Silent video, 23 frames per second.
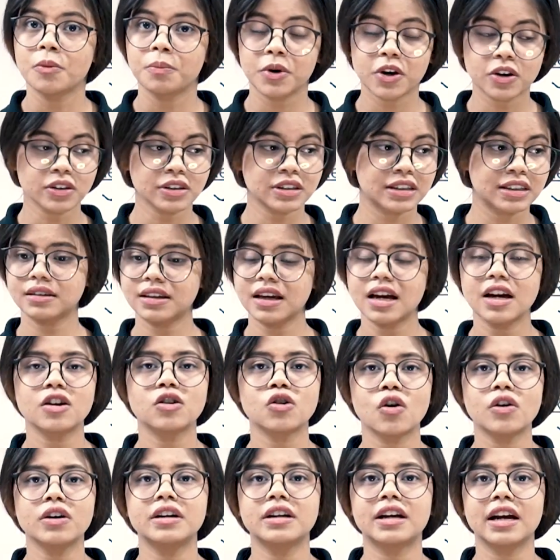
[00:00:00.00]
because they are
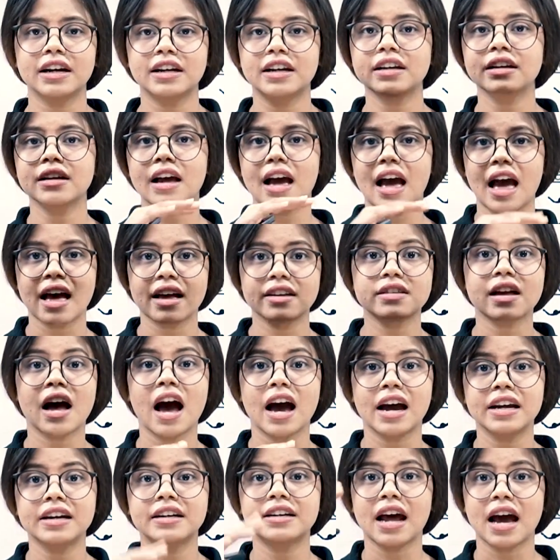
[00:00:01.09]
not getting as
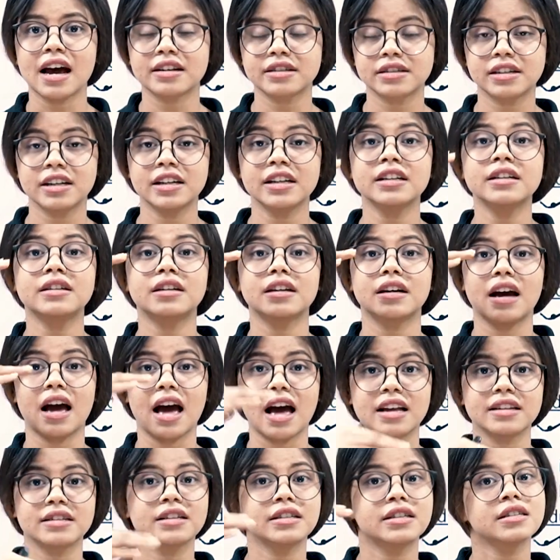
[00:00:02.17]
high tax rate
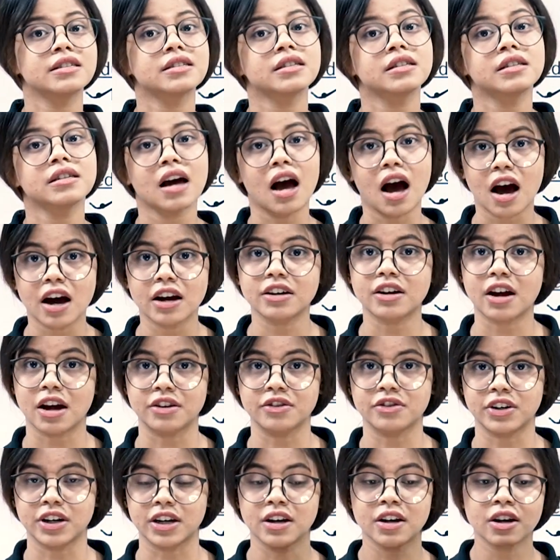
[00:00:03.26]
as it is in our
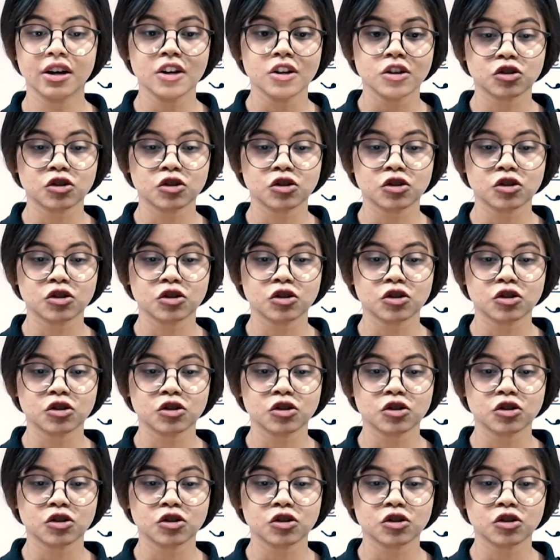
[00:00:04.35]
country.